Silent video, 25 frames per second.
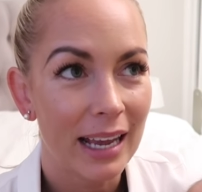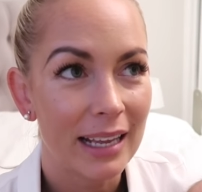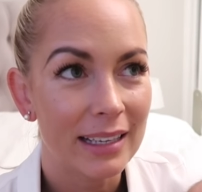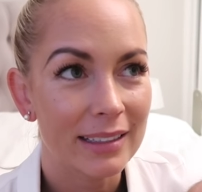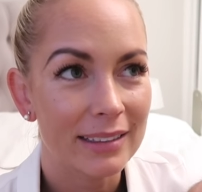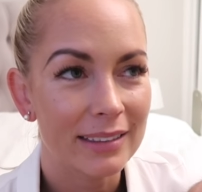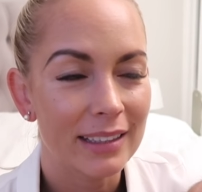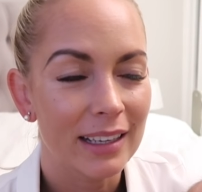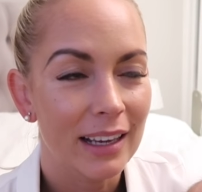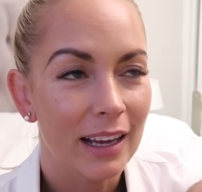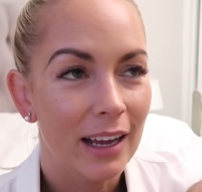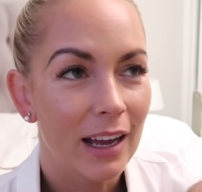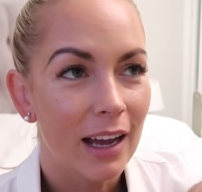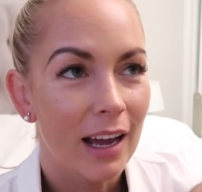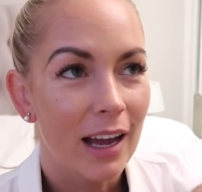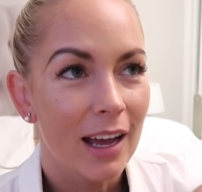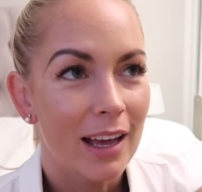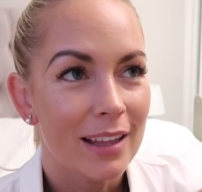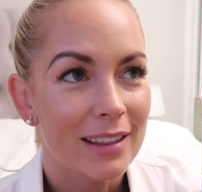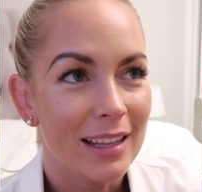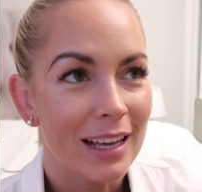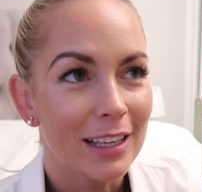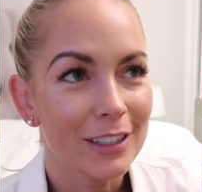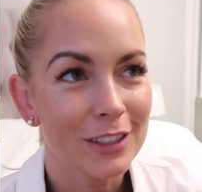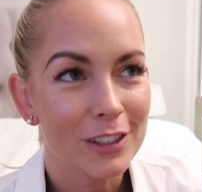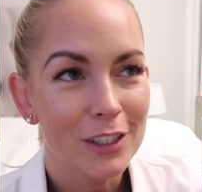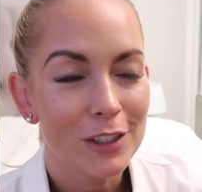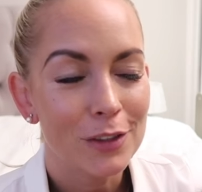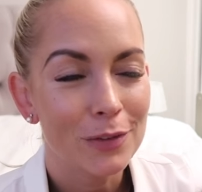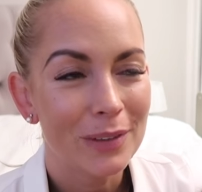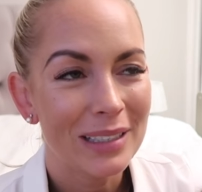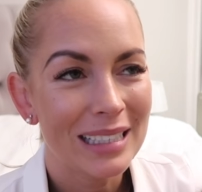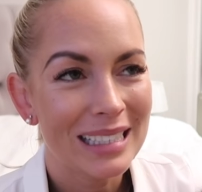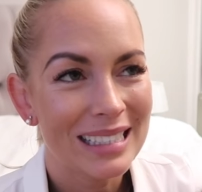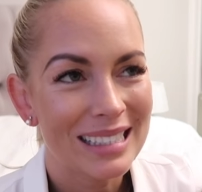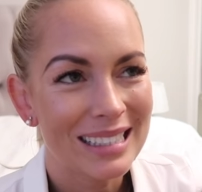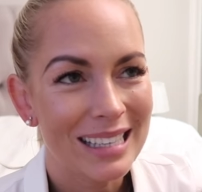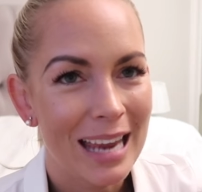And that's just
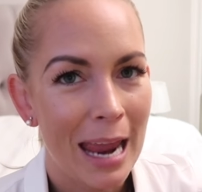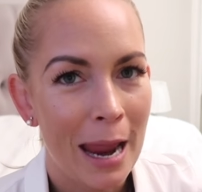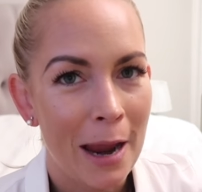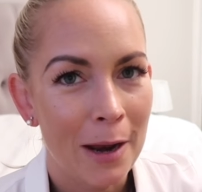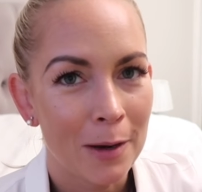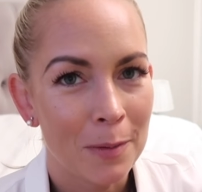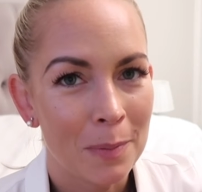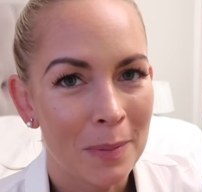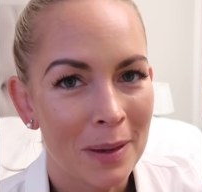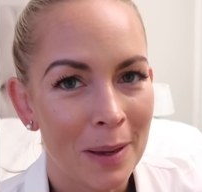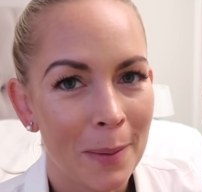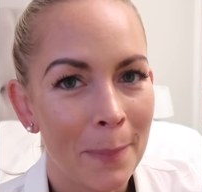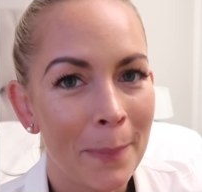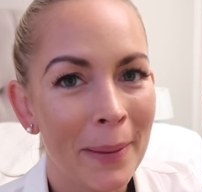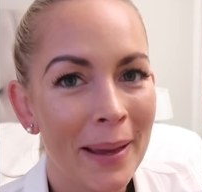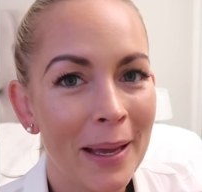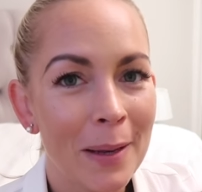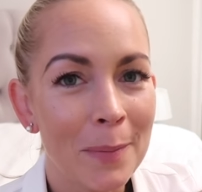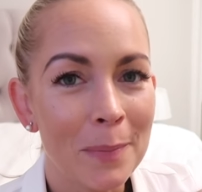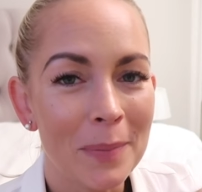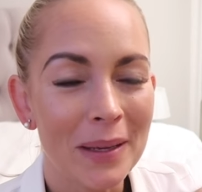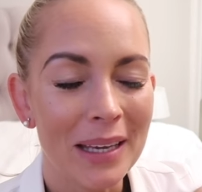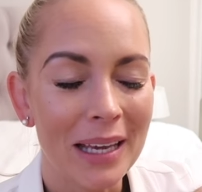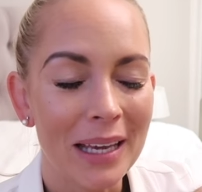really scared me a bit